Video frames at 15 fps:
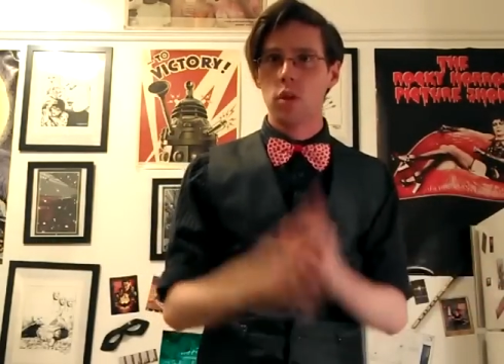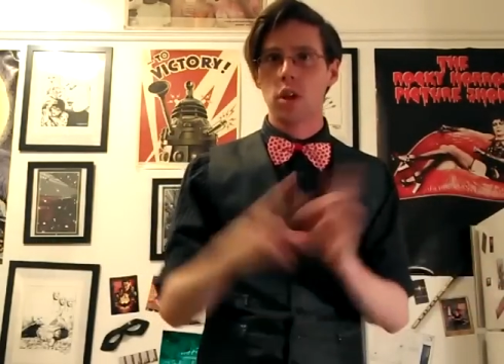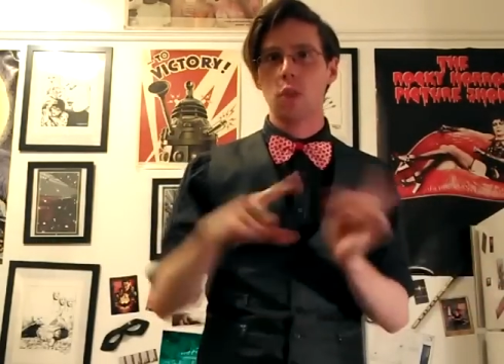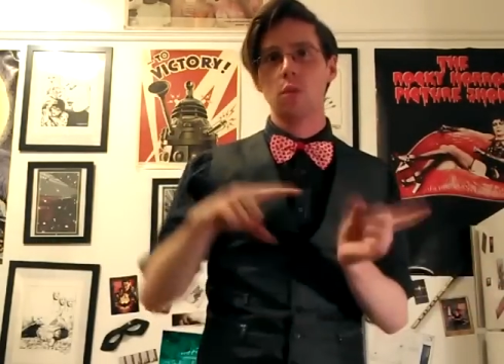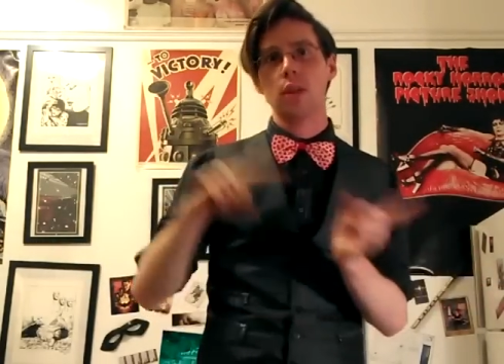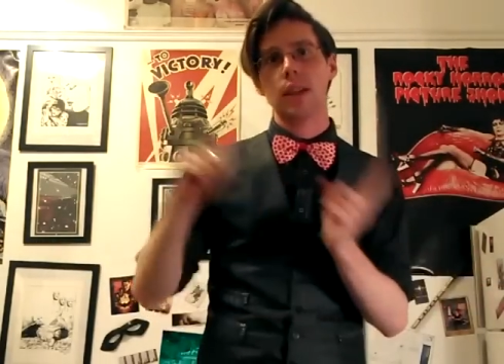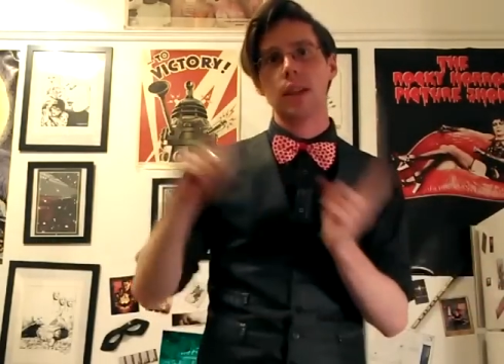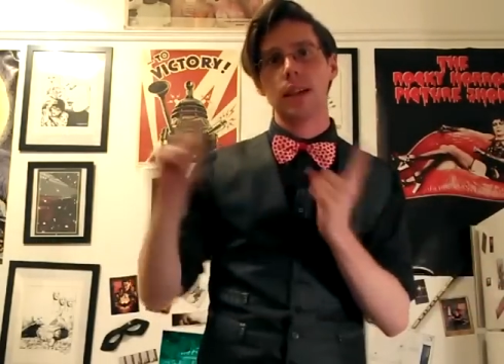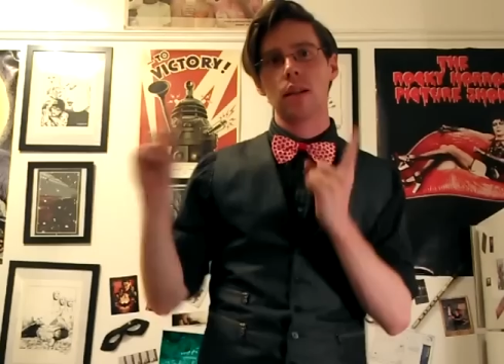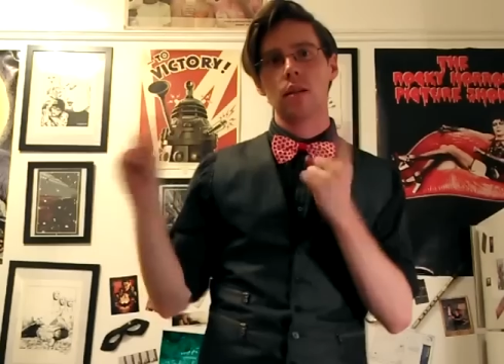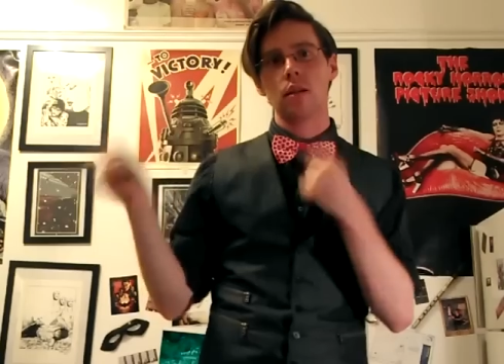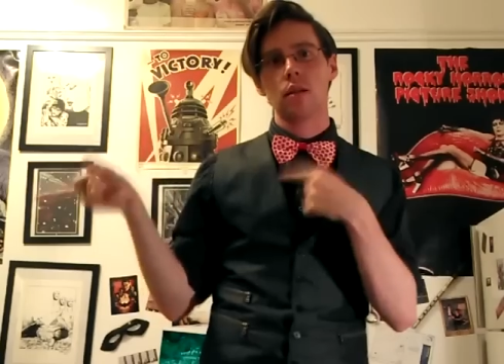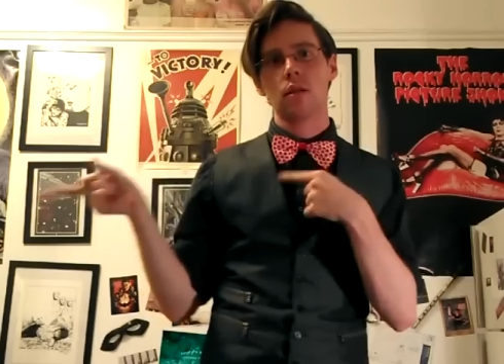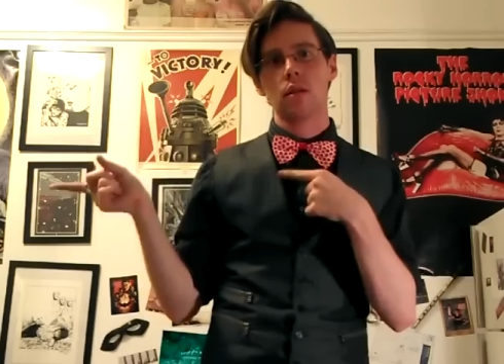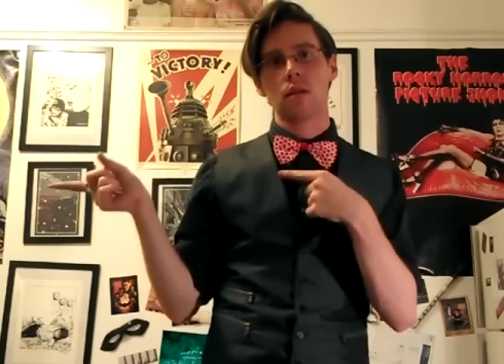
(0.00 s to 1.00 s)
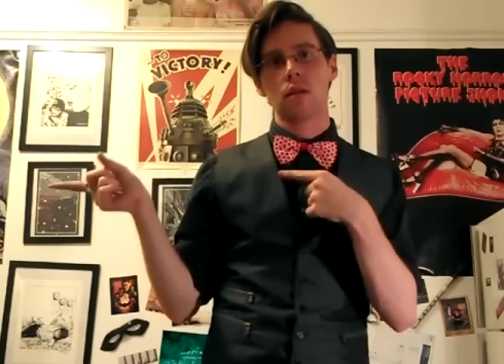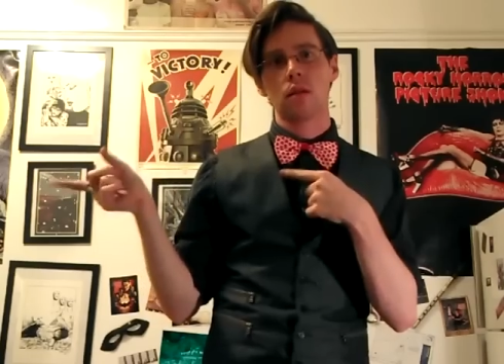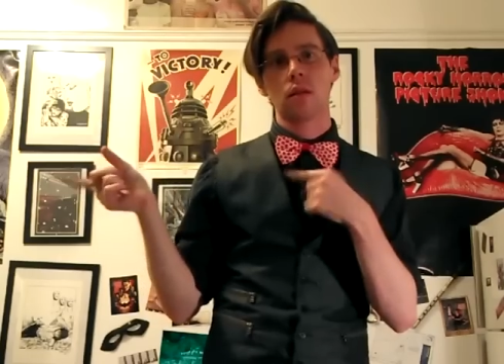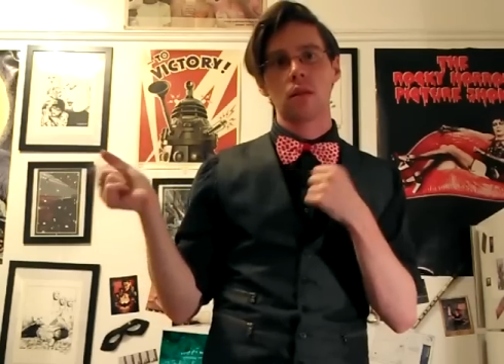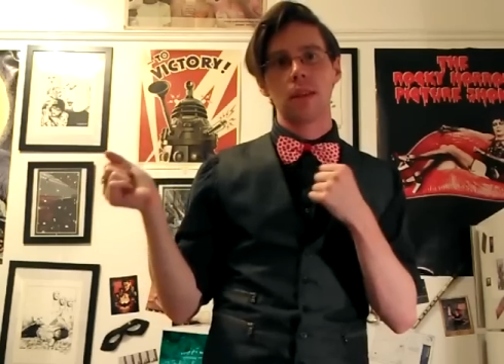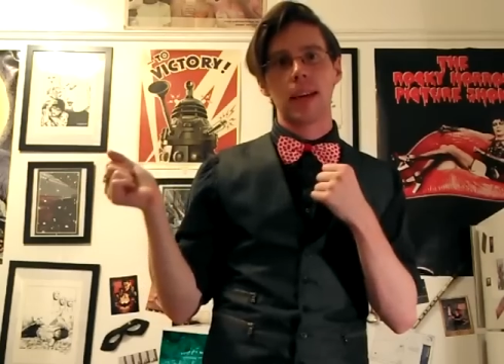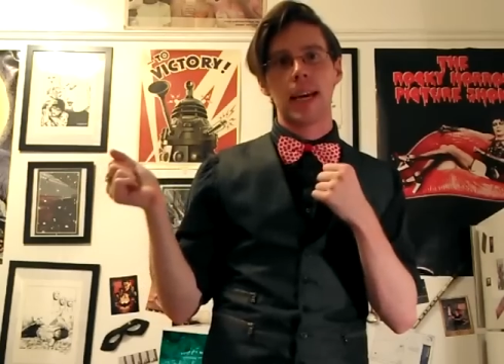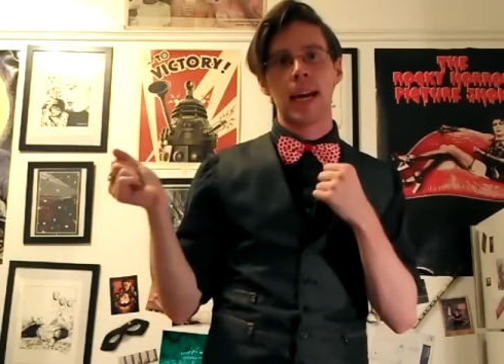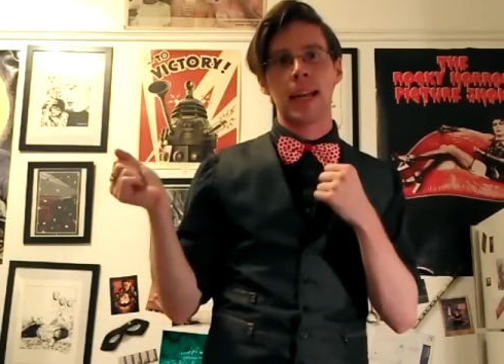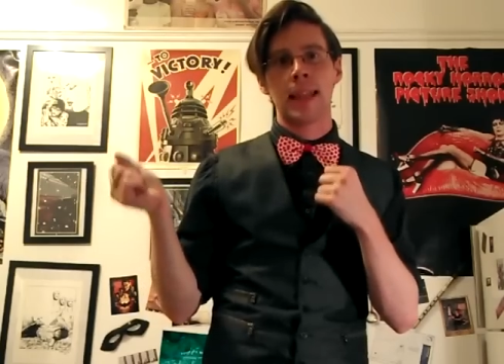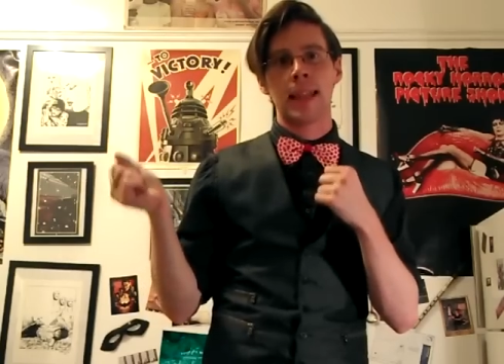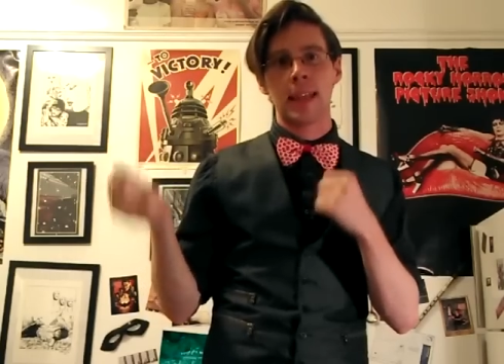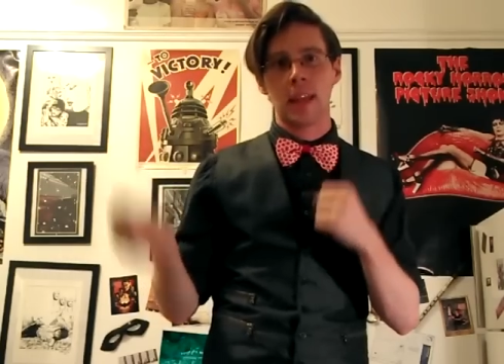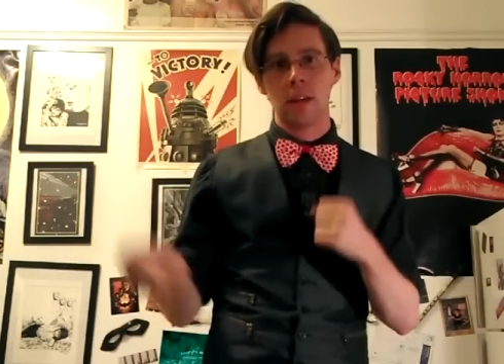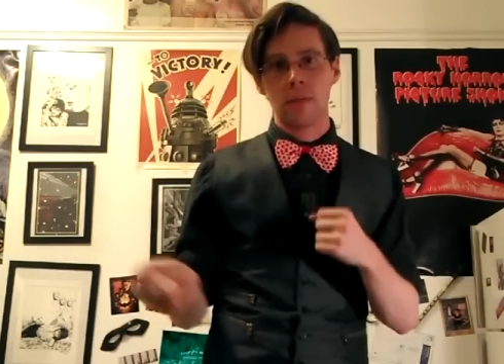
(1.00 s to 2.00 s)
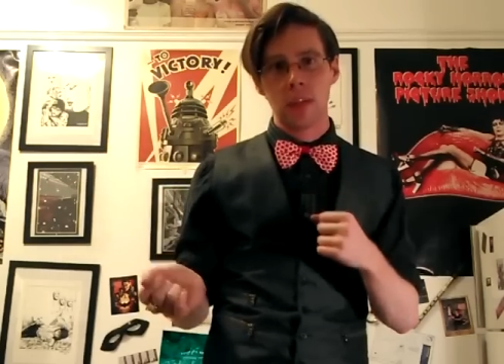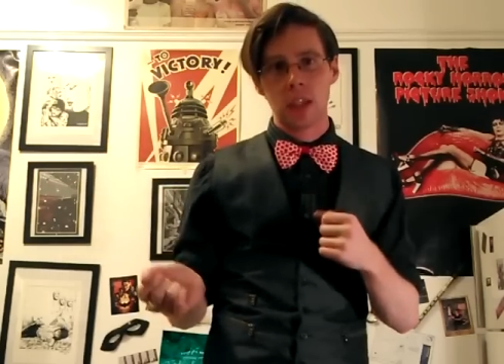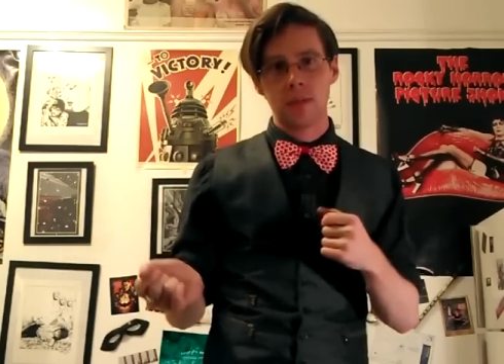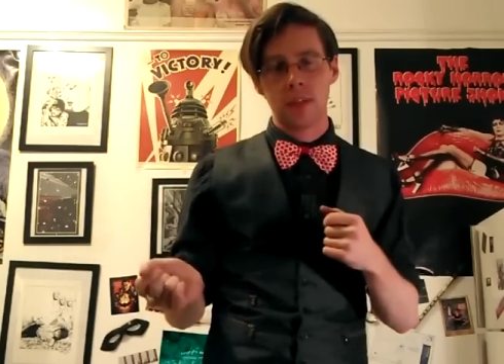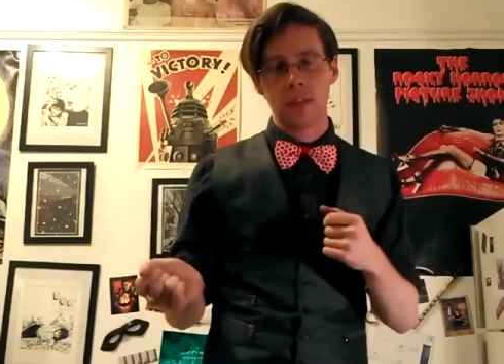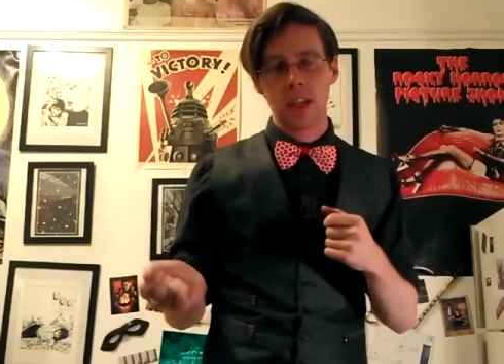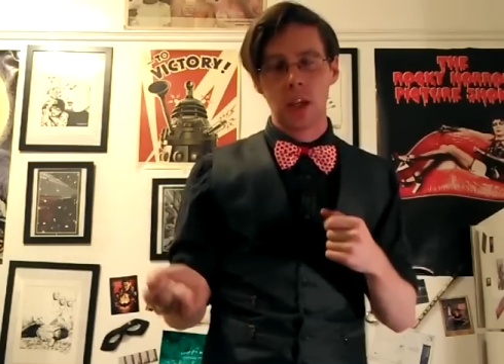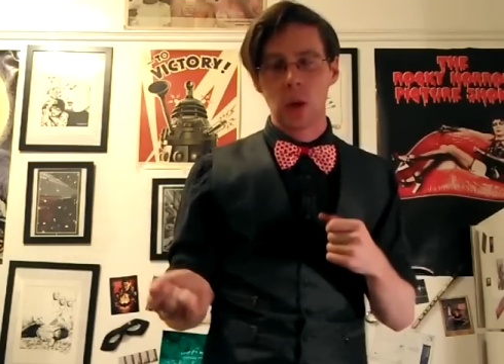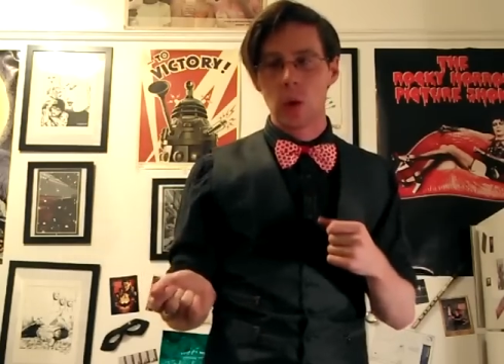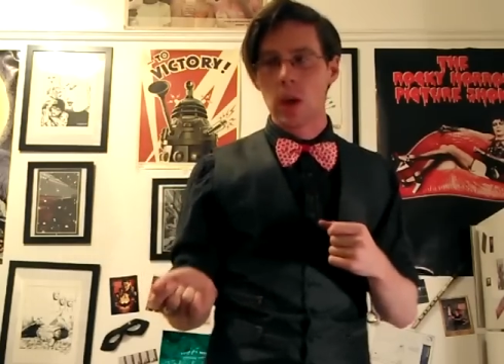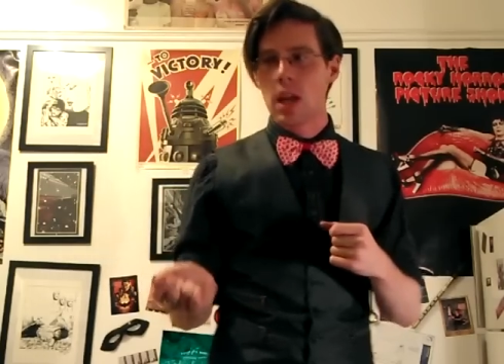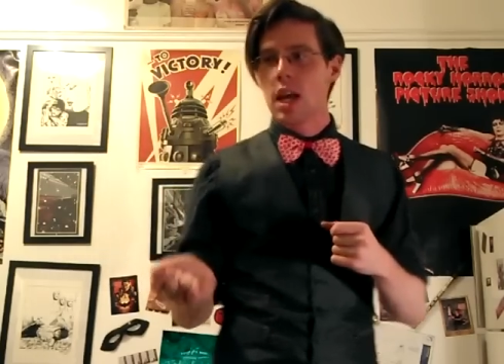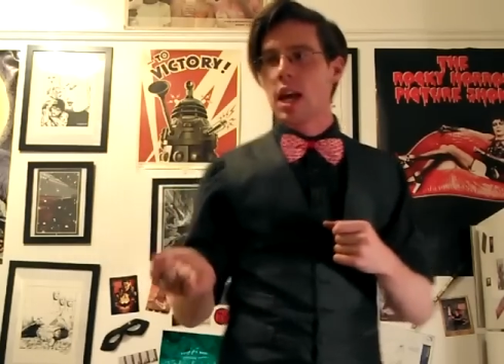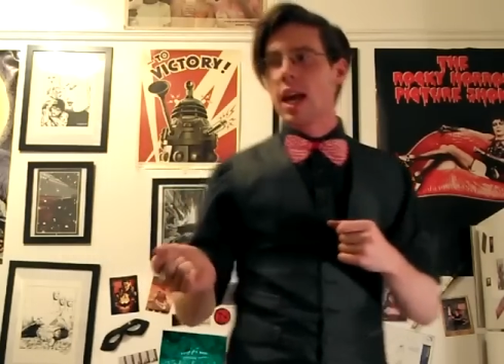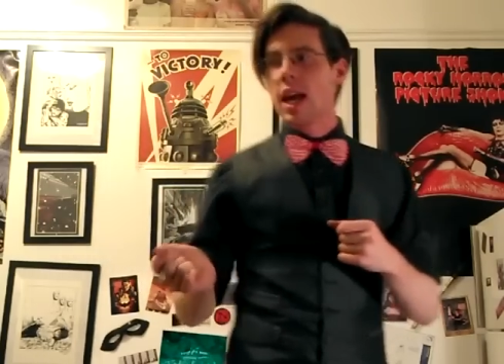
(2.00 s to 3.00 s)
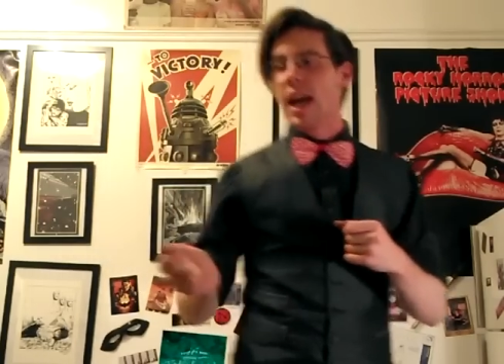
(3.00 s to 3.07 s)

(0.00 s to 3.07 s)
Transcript: which I will link at the end of this video.